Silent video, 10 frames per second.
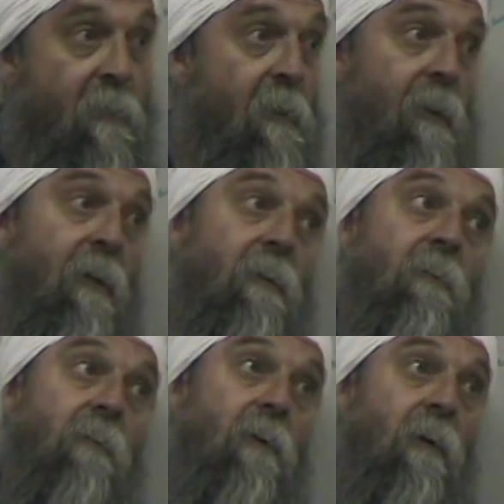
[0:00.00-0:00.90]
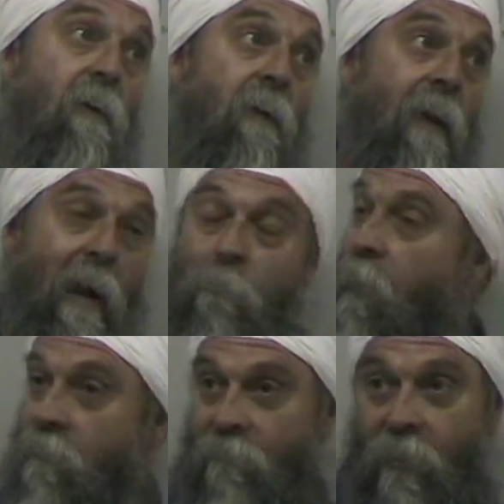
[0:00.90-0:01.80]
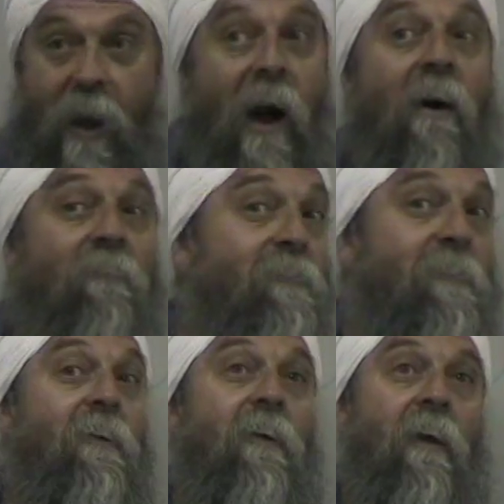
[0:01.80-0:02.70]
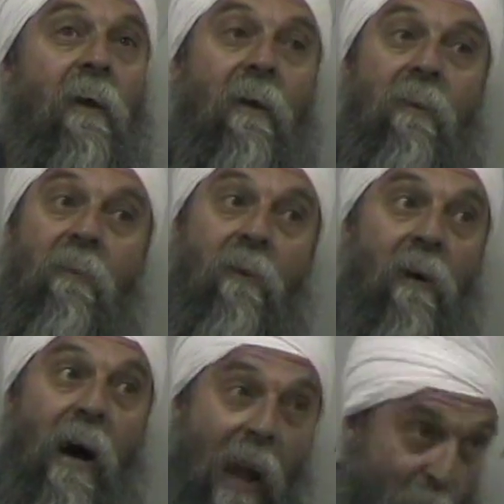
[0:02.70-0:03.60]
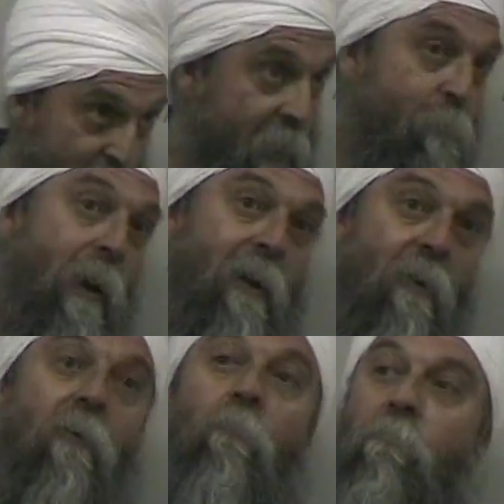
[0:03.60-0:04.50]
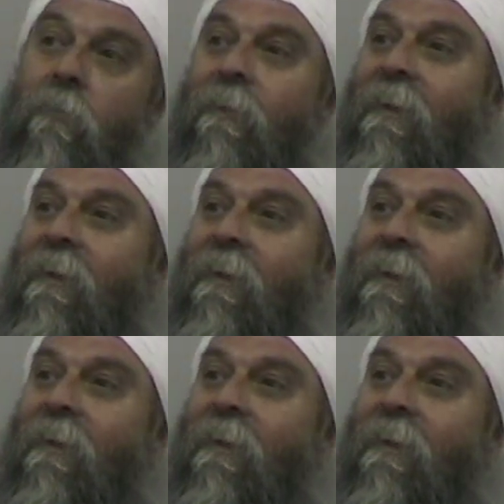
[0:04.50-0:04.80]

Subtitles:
And I made the flyoff, and I would get back home.